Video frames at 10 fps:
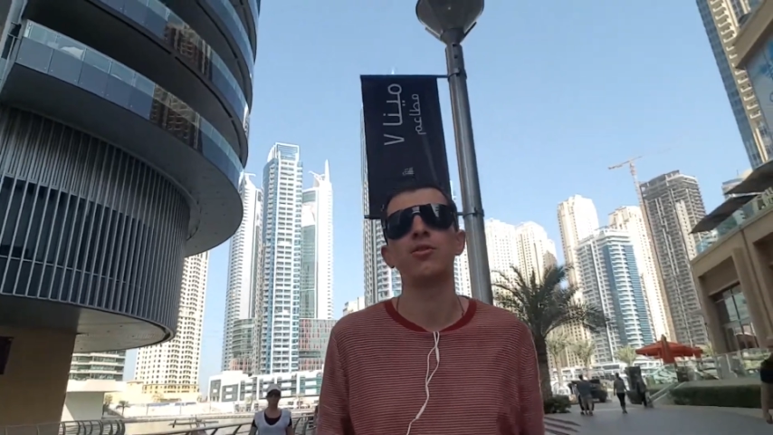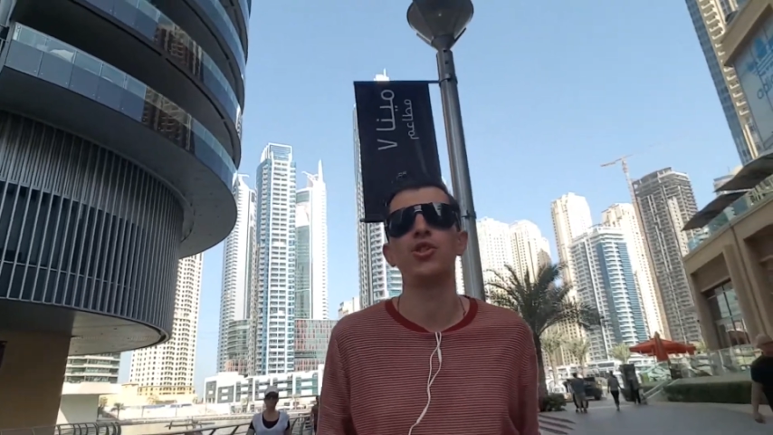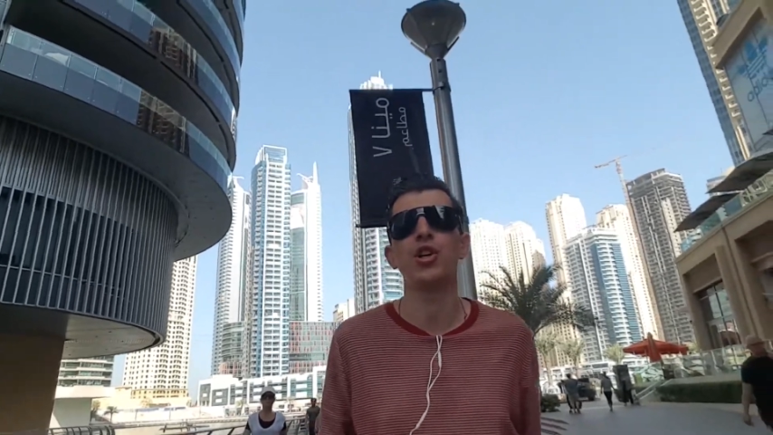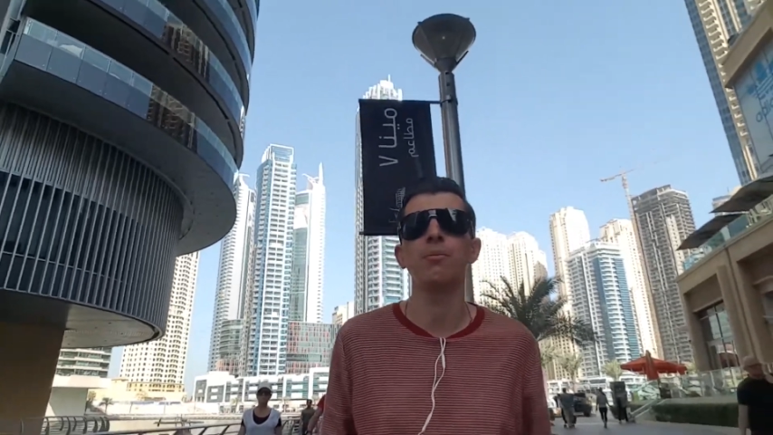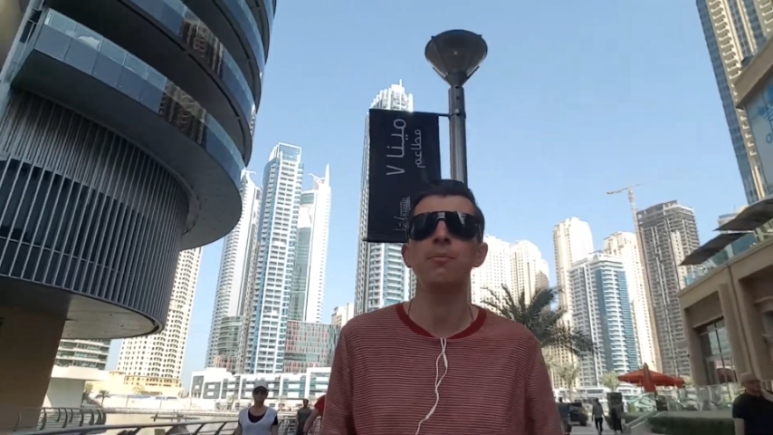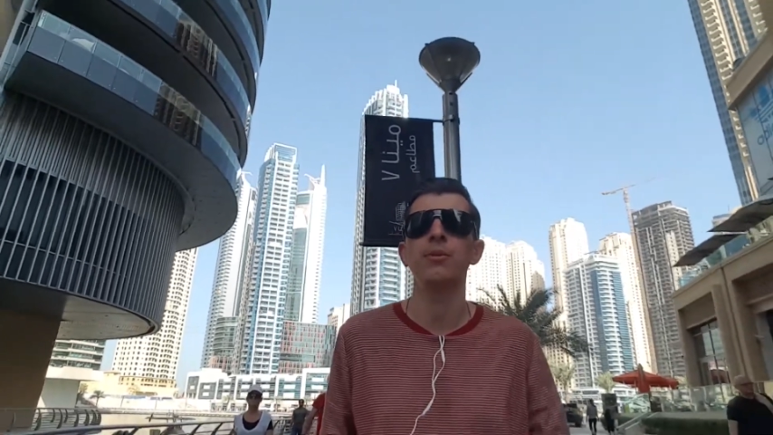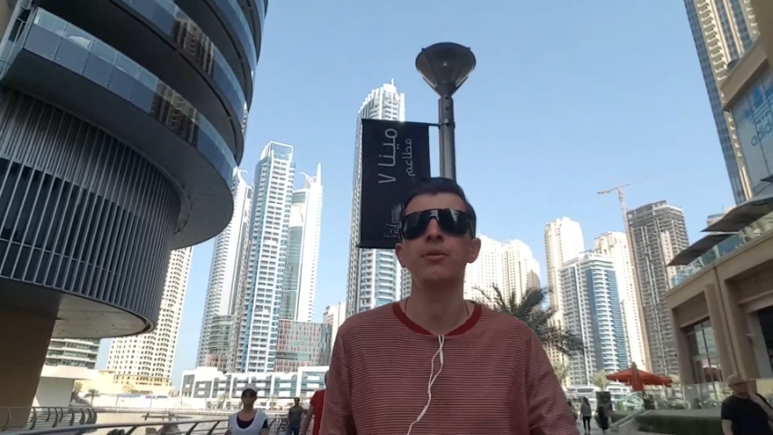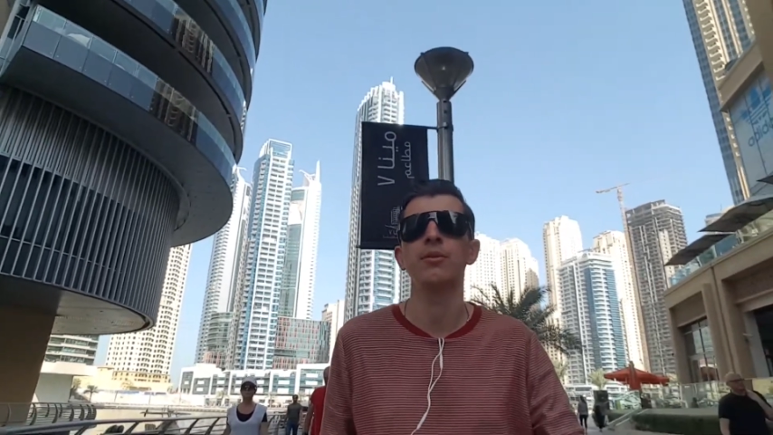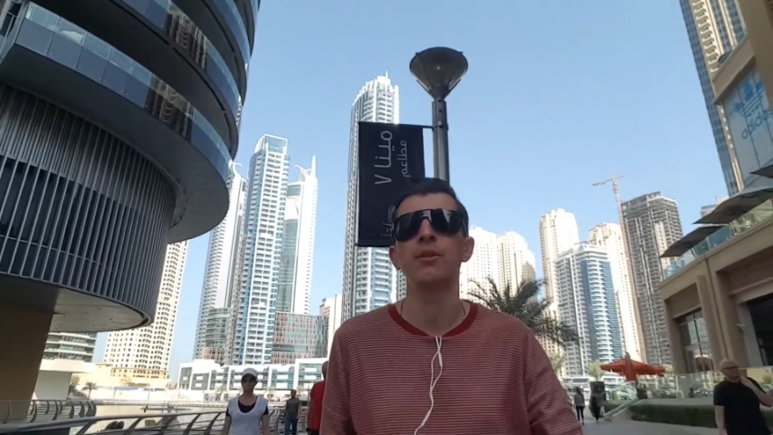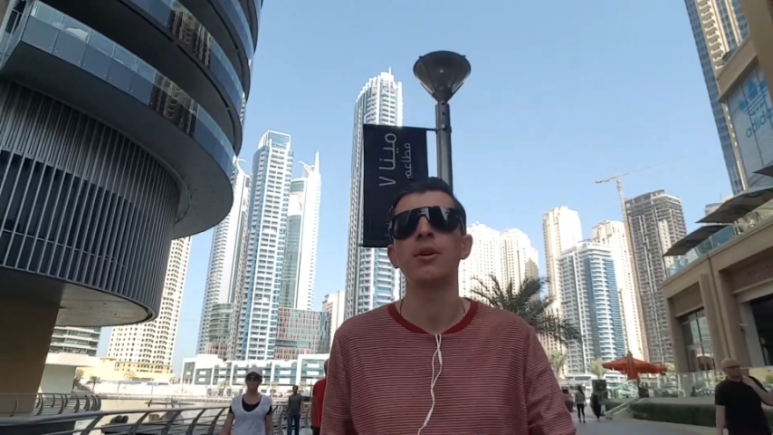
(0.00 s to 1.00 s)
job
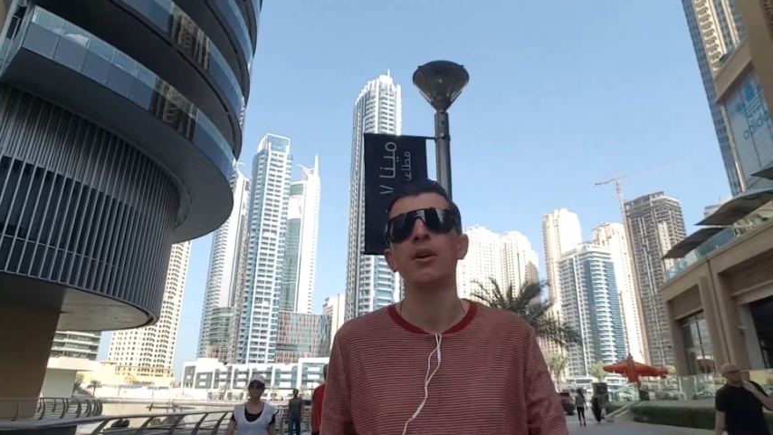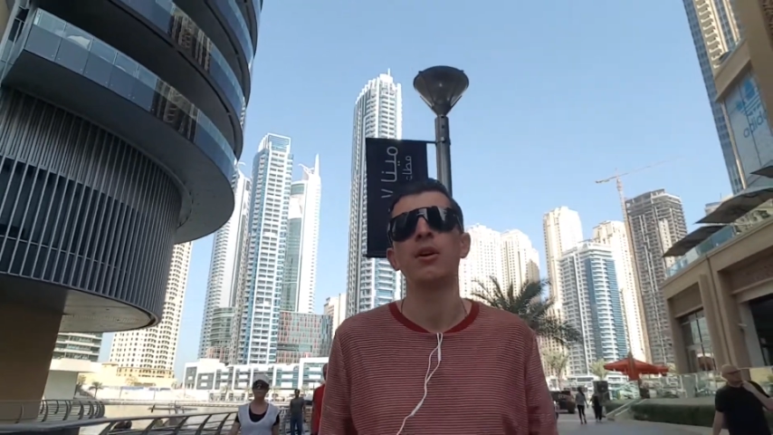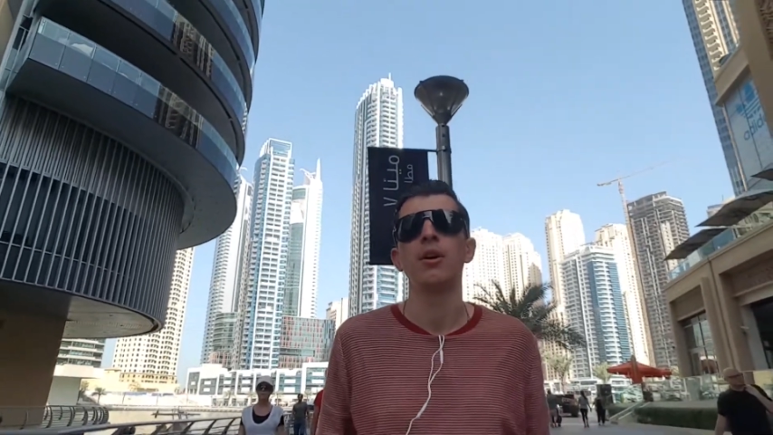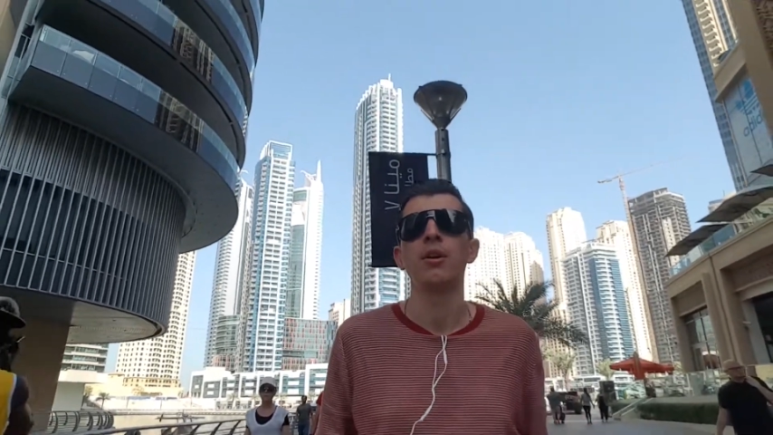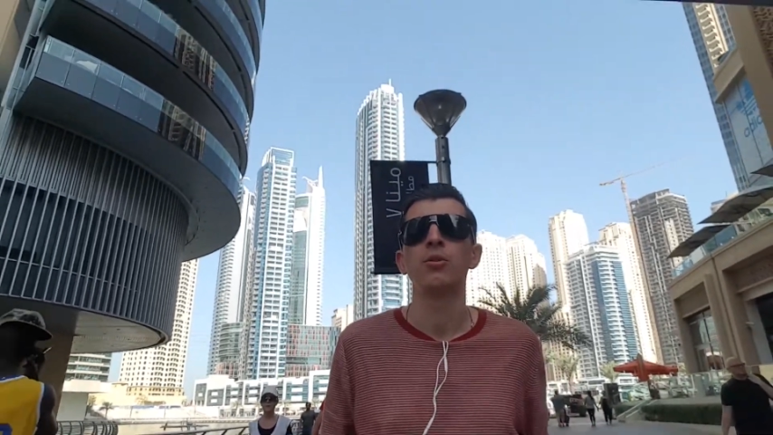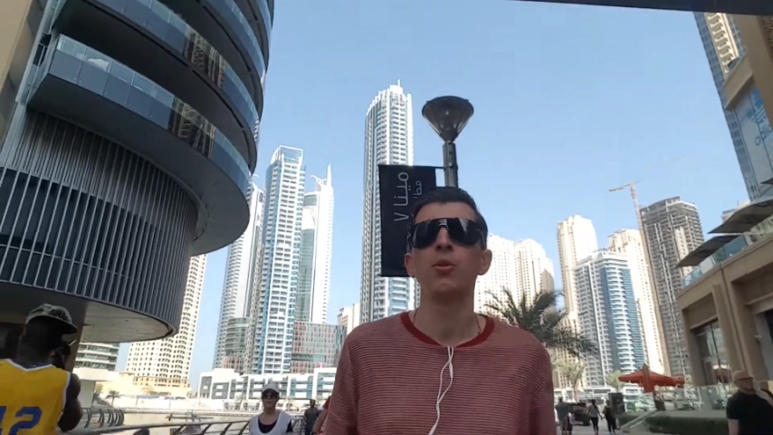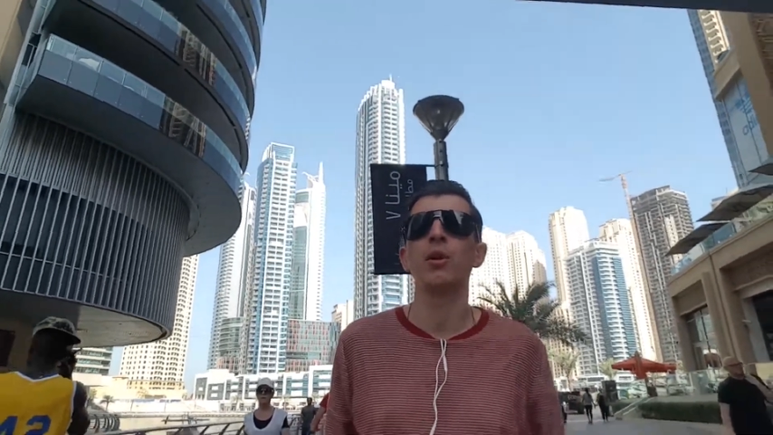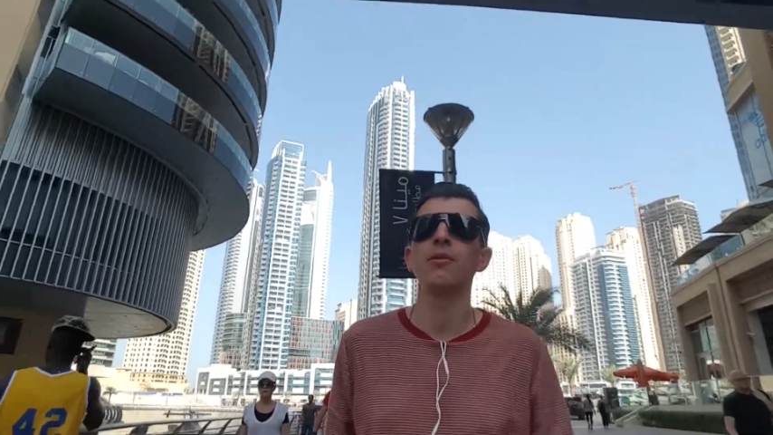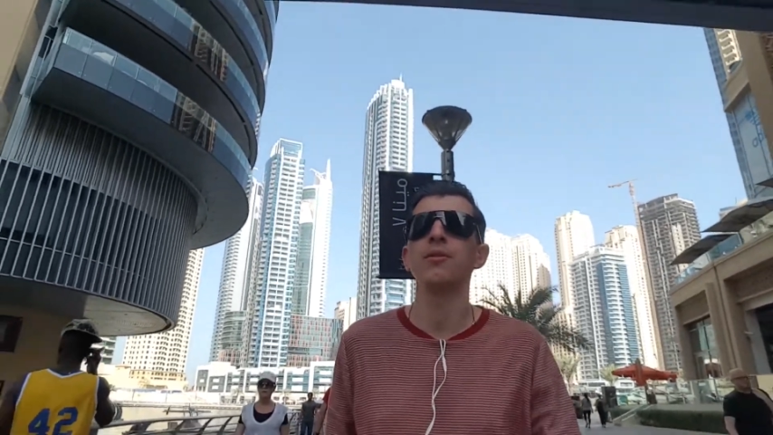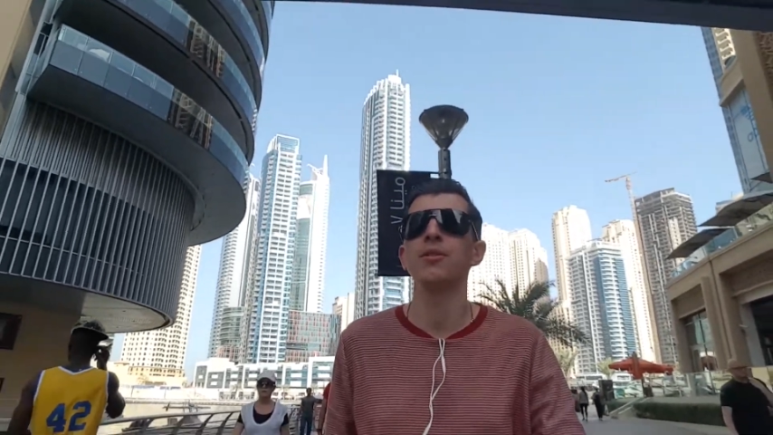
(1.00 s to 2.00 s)
to
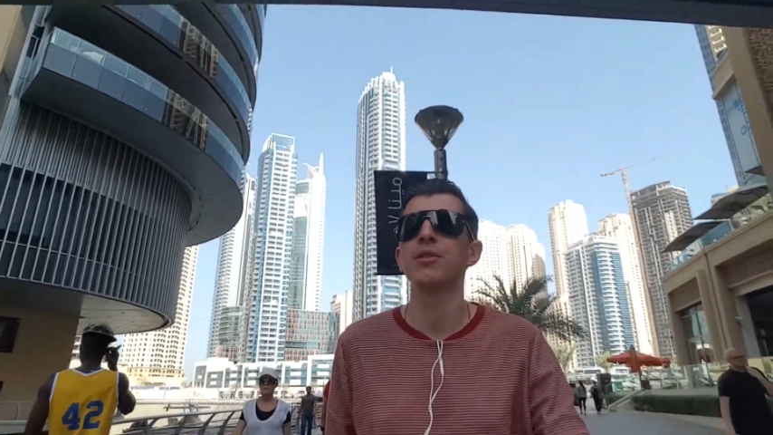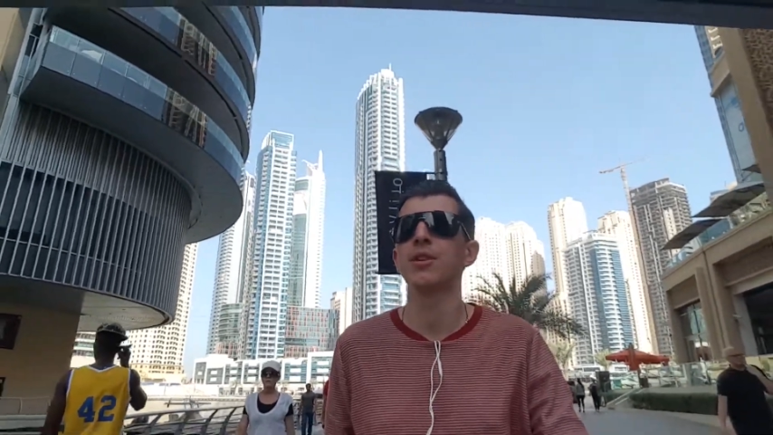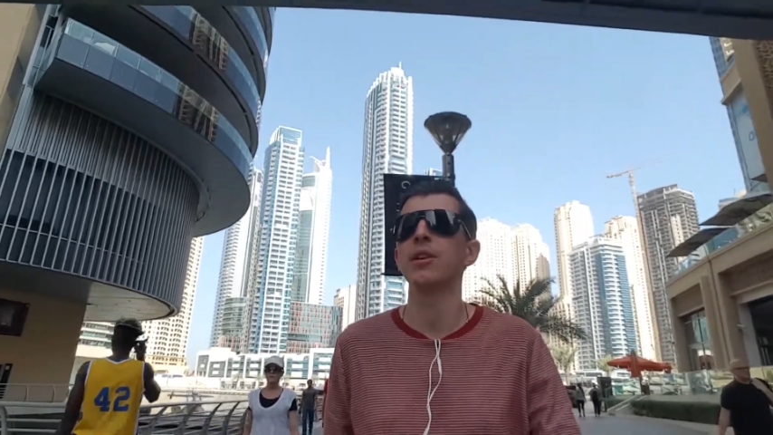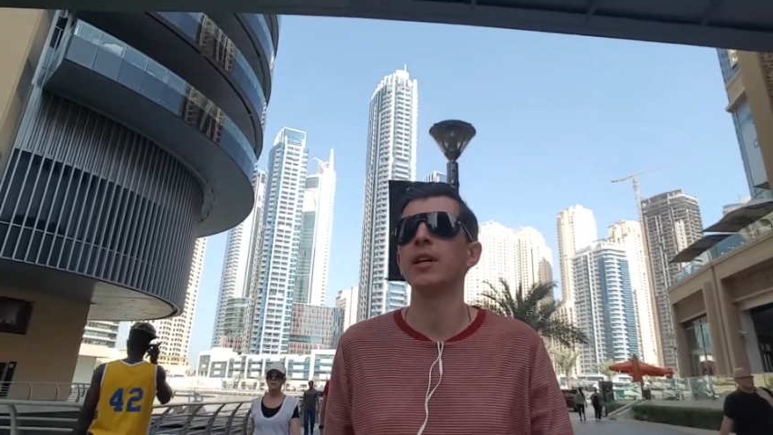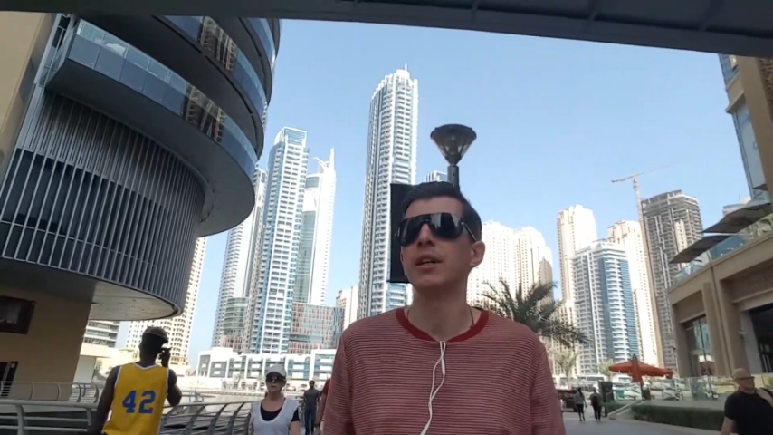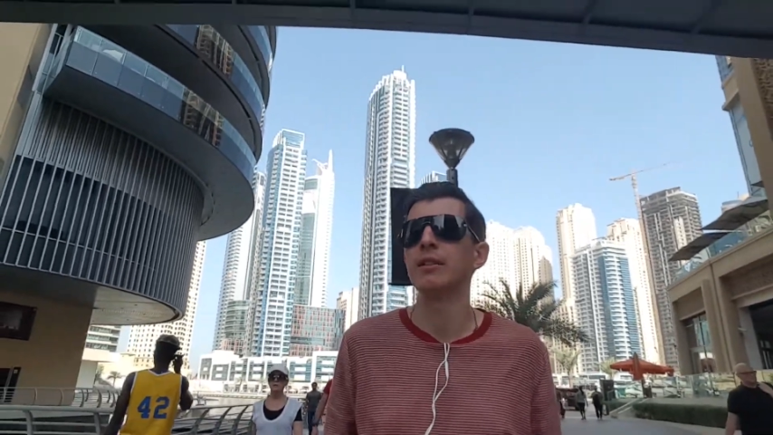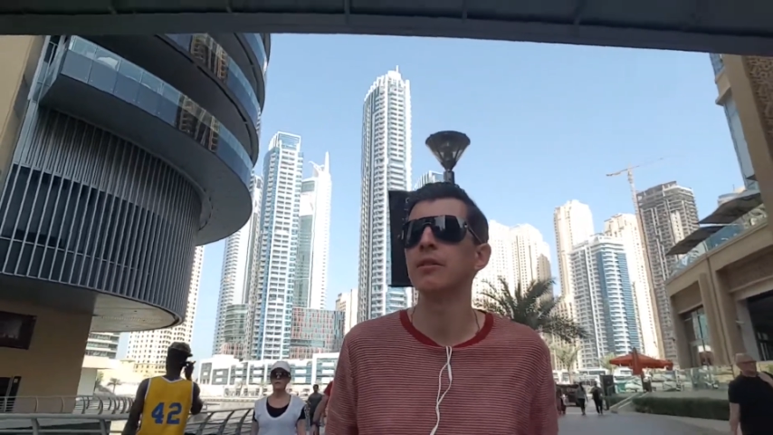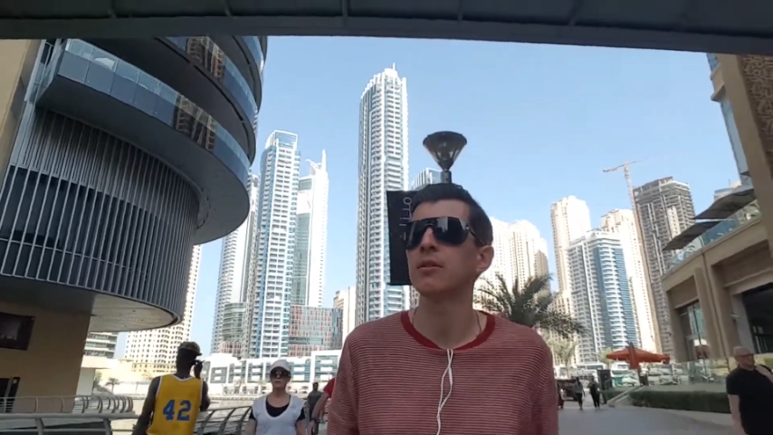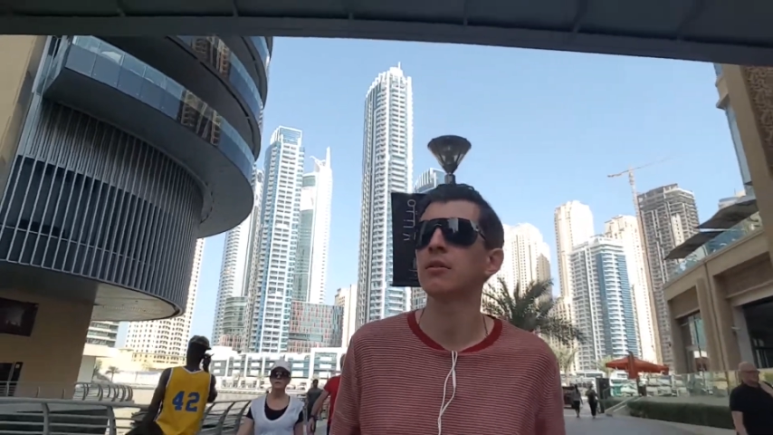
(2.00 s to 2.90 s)
convince the client